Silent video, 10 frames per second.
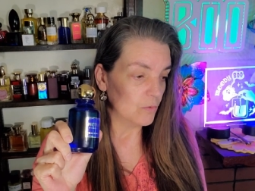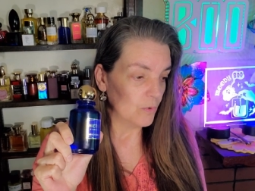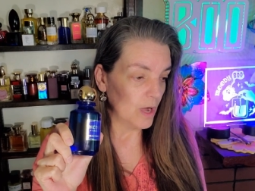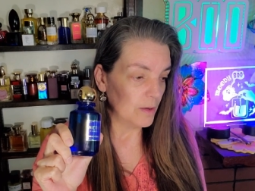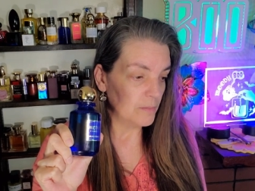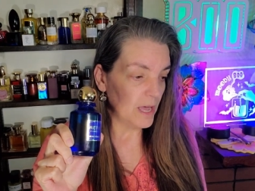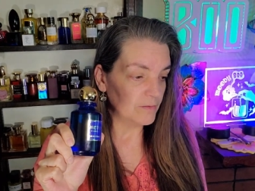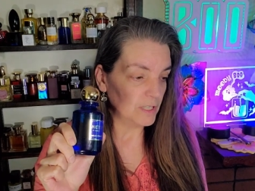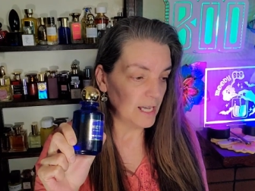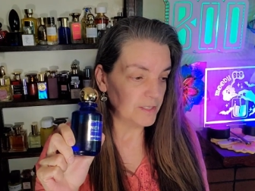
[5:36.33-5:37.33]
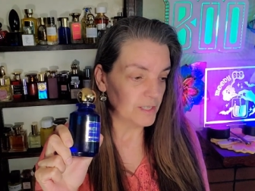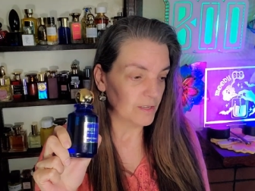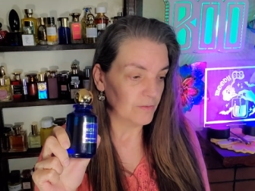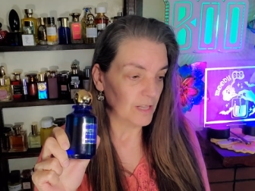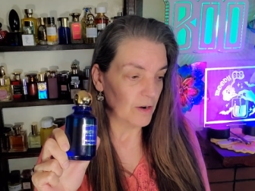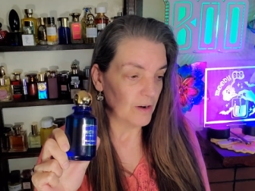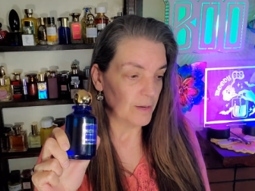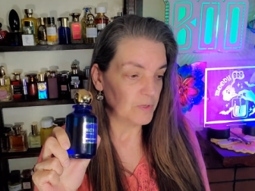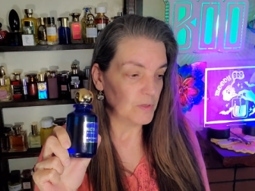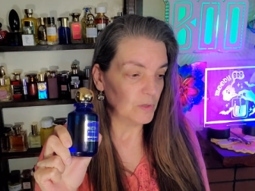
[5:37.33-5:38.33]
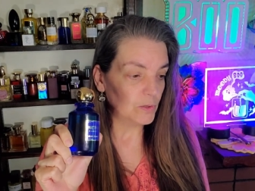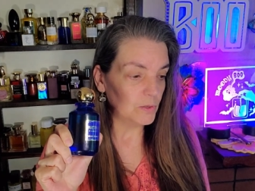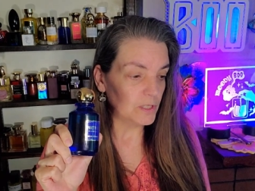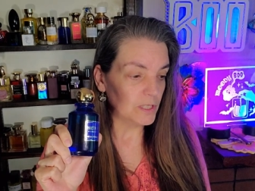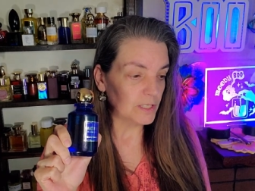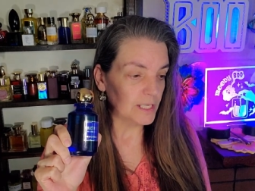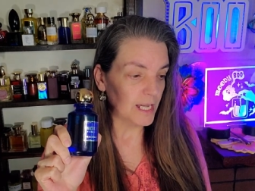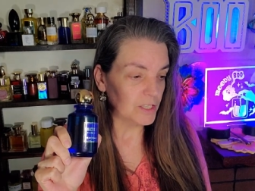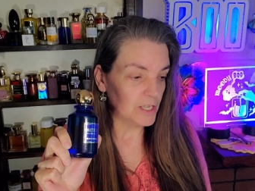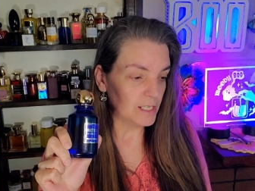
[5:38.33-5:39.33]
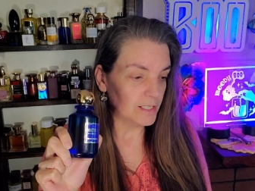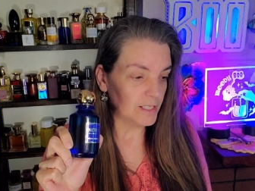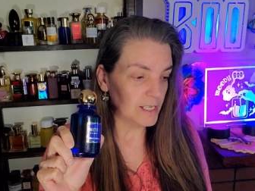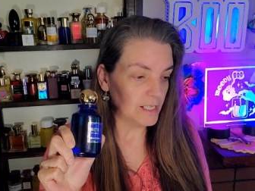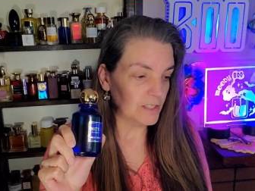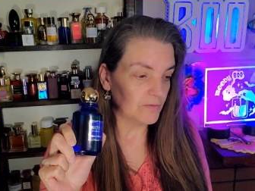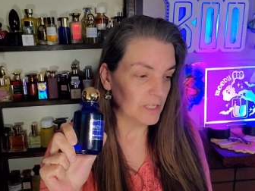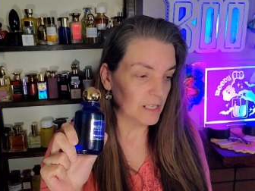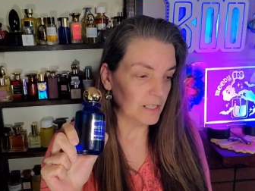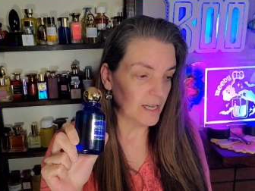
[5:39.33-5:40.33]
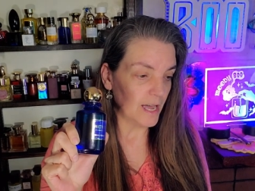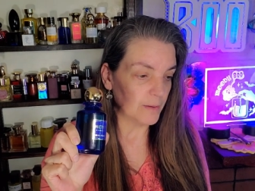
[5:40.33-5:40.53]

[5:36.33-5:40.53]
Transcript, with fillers: rum, everlasting flower absolute, tajit seeds, vanilla